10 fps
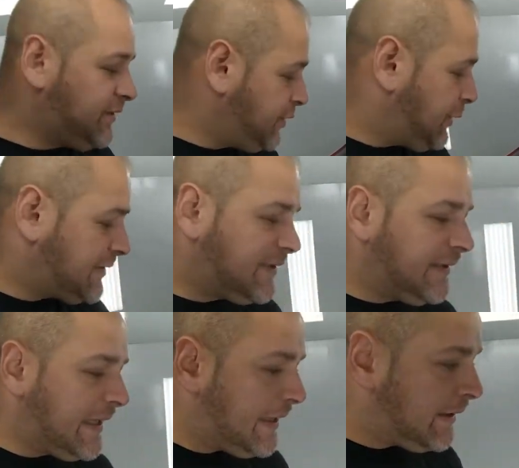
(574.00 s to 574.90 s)
do its
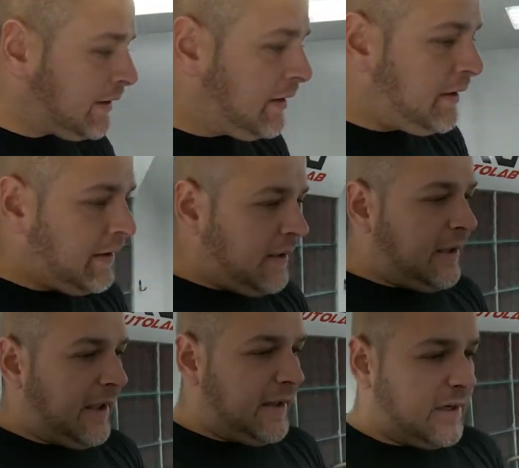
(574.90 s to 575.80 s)
thing,
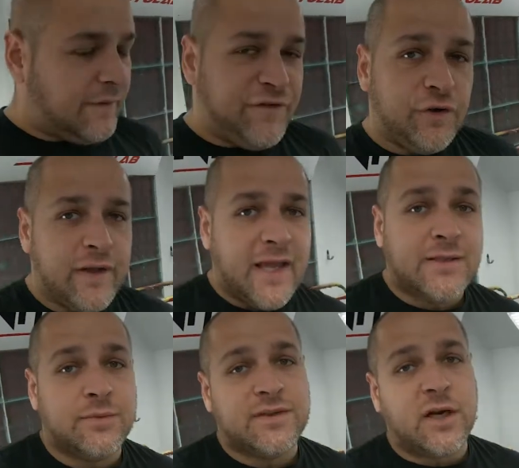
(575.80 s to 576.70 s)
and in a few
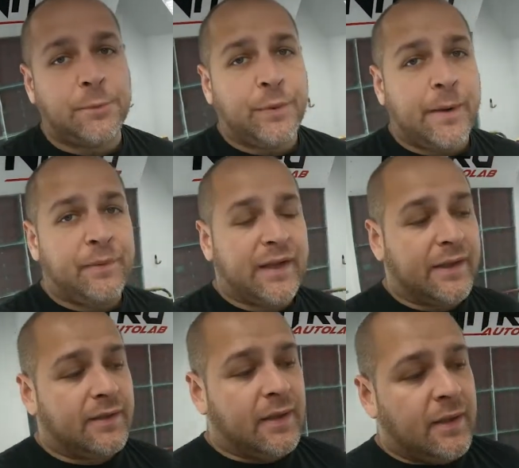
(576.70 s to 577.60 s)
days we'll start prepping it.